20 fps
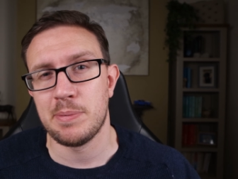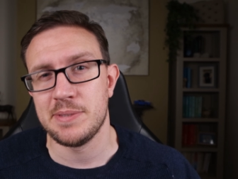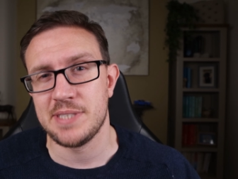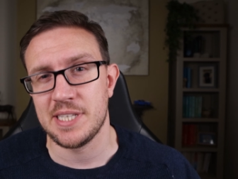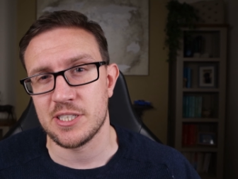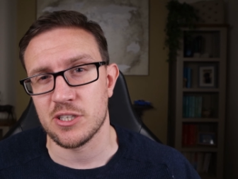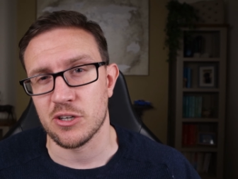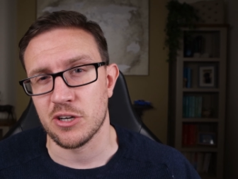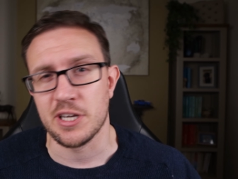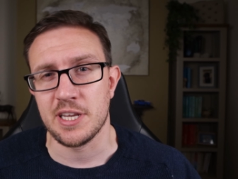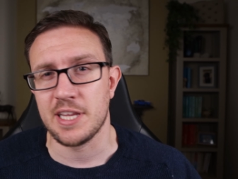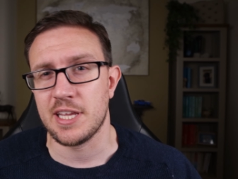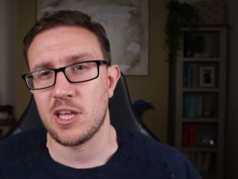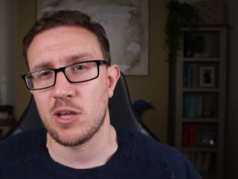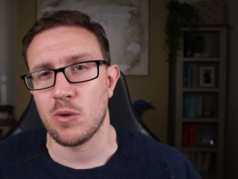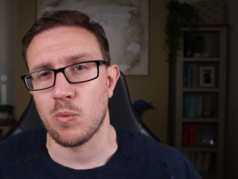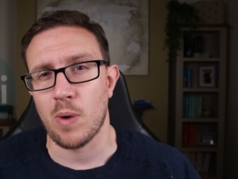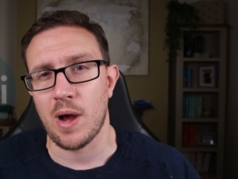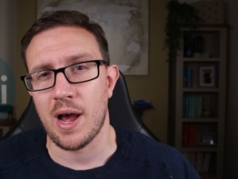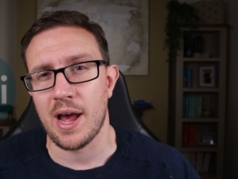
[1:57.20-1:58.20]
position on E
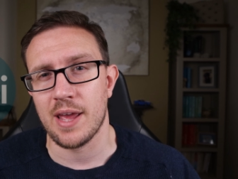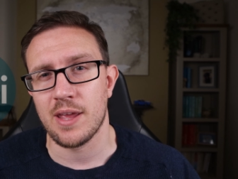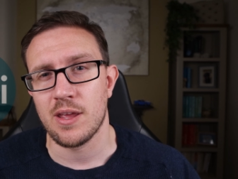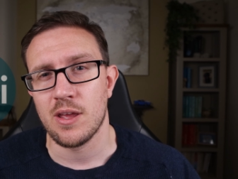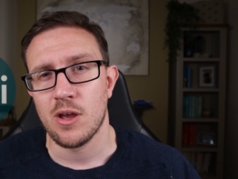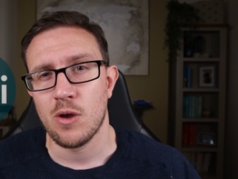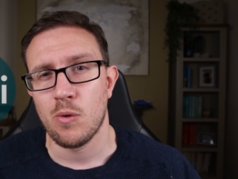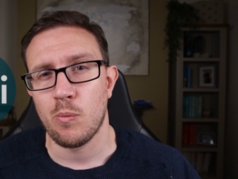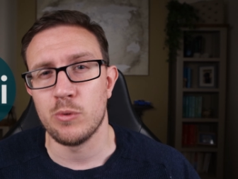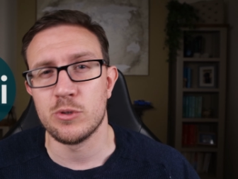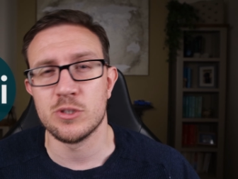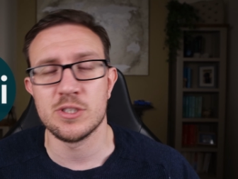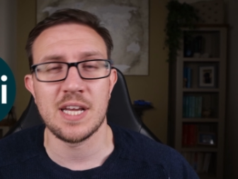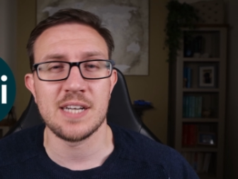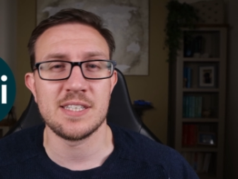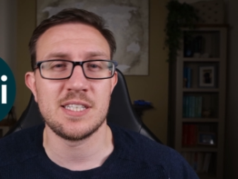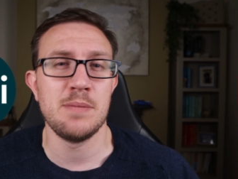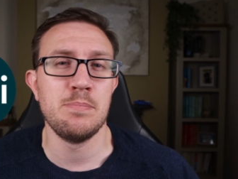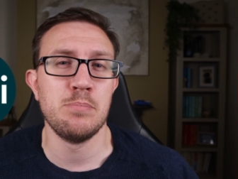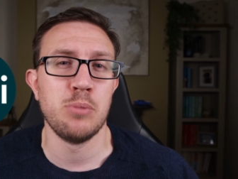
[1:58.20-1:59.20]
Q I, which was
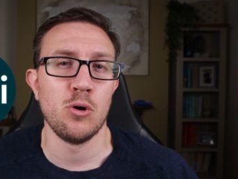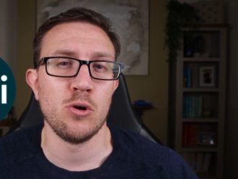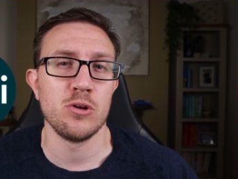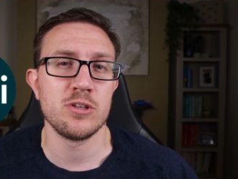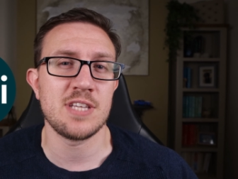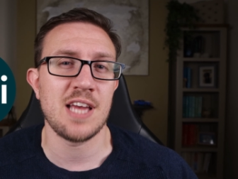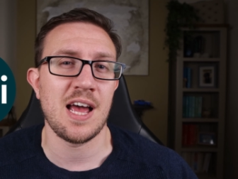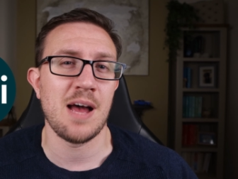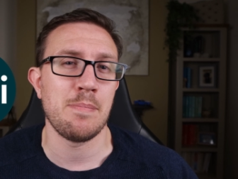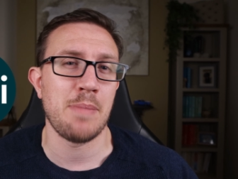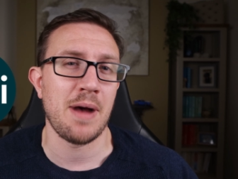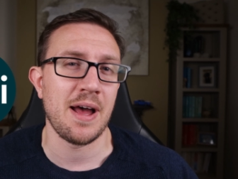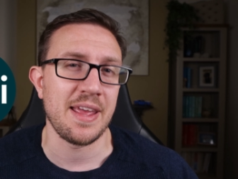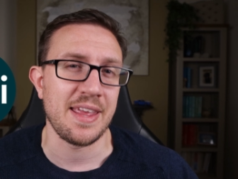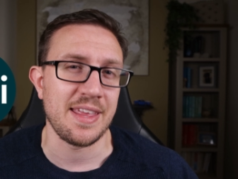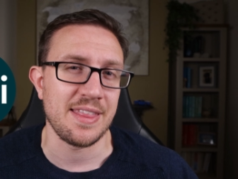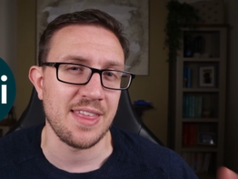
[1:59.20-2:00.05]
actually bought out by